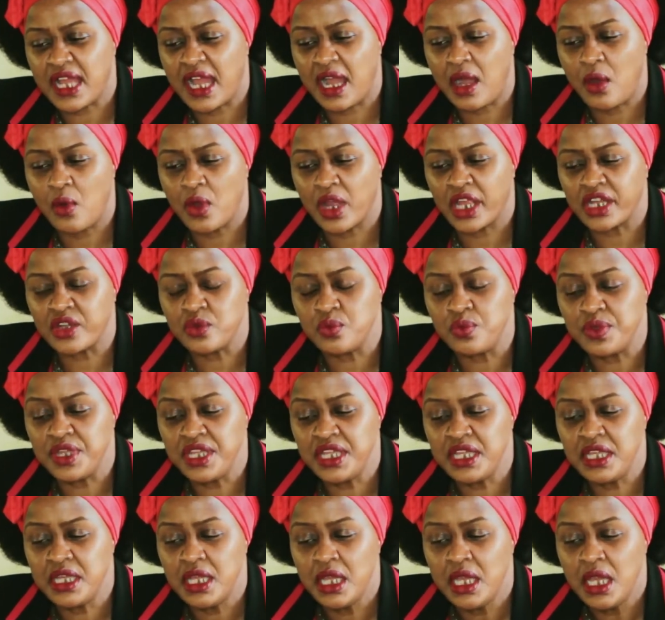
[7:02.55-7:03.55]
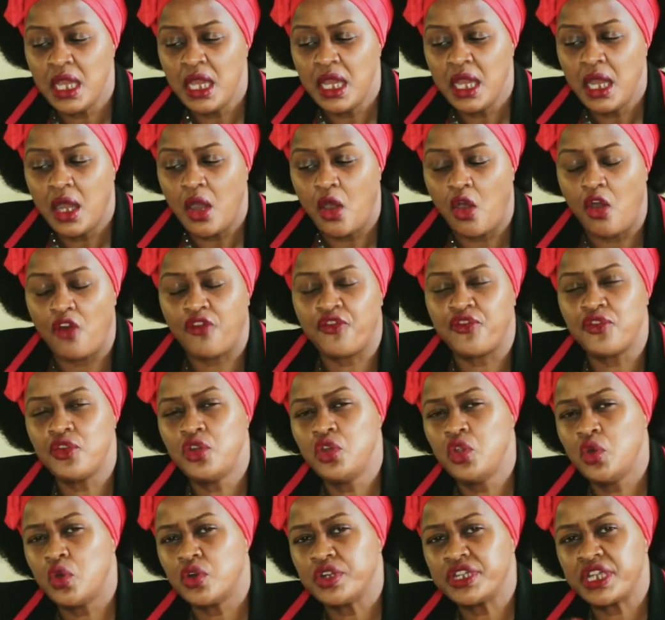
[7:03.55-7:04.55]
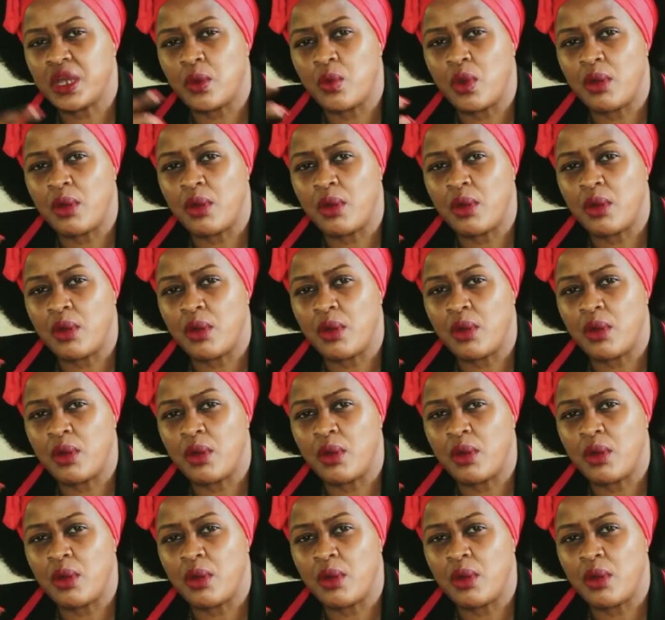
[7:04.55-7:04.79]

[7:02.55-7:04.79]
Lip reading: How can we offload